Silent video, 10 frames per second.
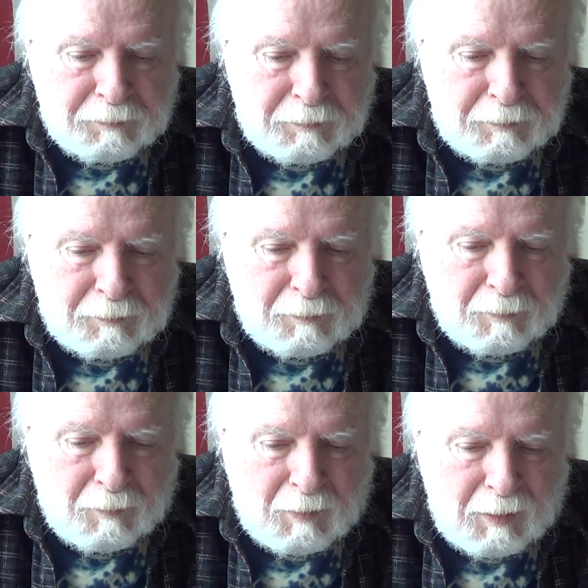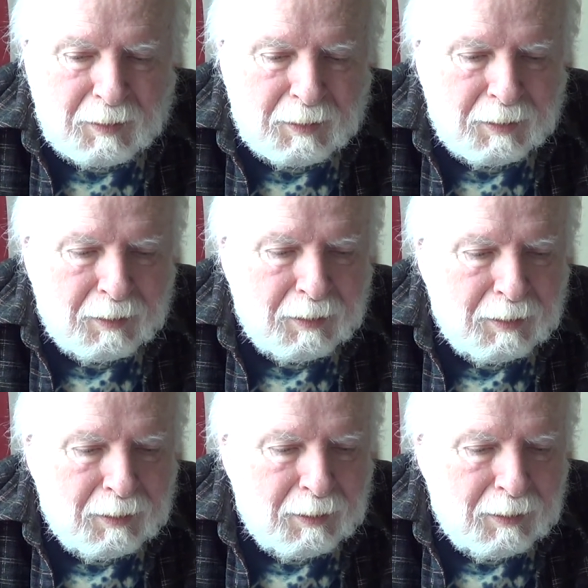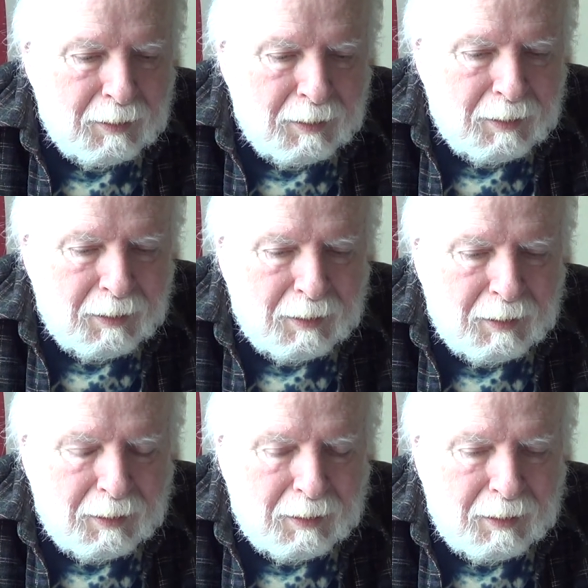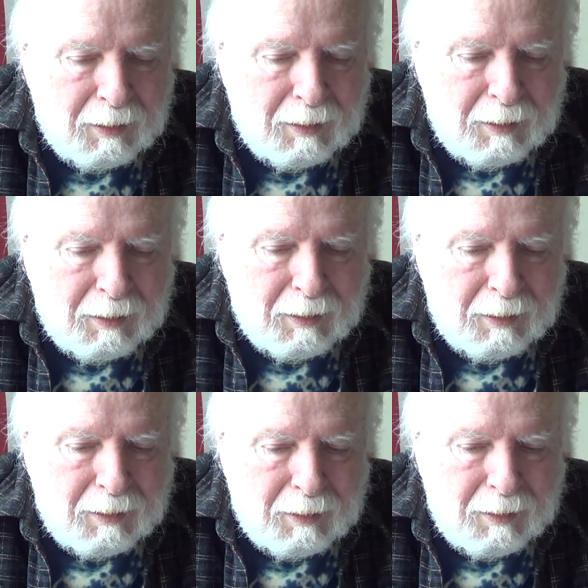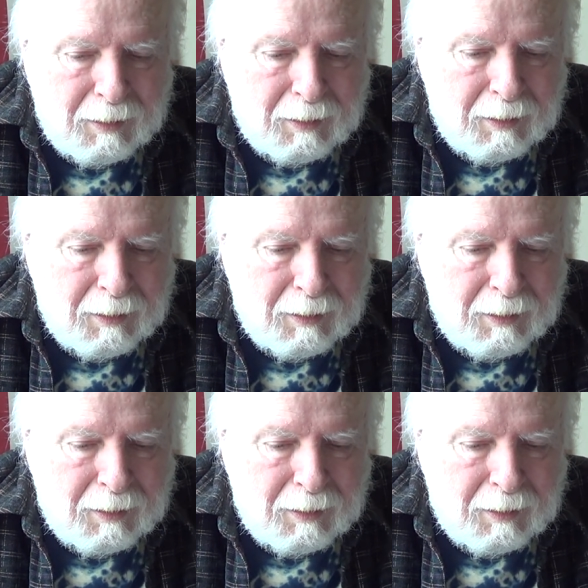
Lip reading: No one is speaking in this clip.